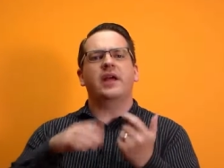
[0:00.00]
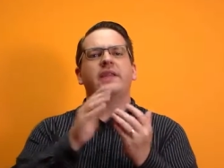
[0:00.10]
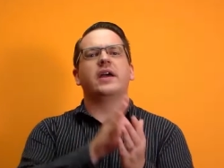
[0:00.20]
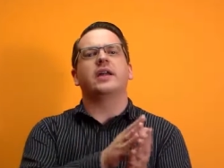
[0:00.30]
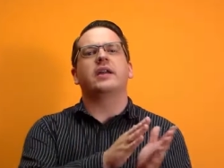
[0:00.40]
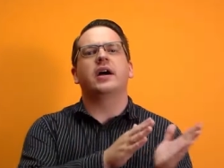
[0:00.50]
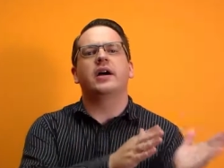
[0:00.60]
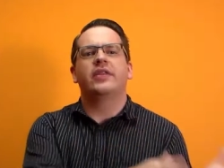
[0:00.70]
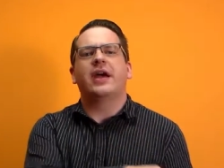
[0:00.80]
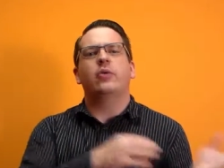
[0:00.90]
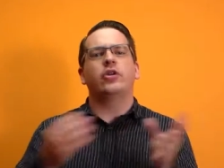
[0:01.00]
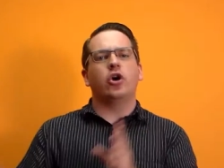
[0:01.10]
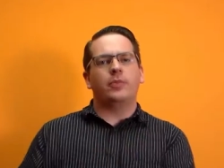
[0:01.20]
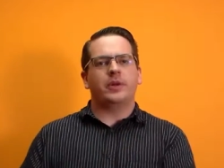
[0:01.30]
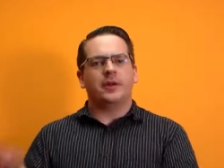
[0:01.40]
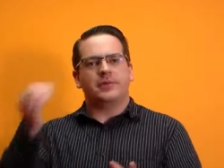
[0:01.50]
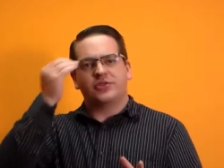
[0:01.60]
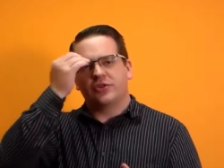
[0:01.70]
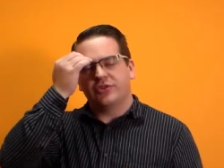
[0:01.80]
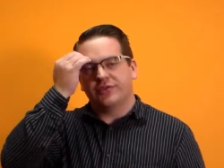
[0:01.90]
and then that would open up a
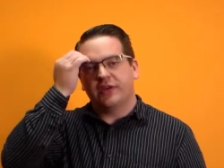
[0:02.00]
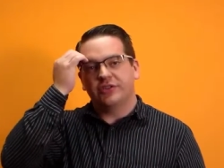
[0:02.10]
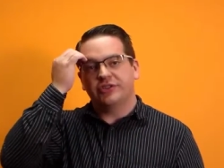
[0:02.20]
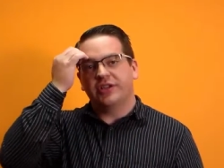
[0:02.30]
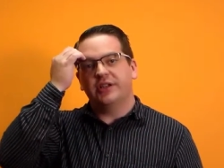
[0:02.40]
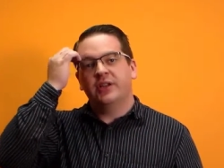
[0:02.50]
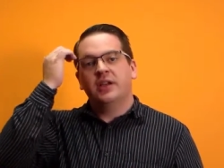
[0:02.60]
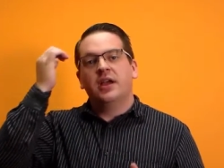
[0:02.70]
search function.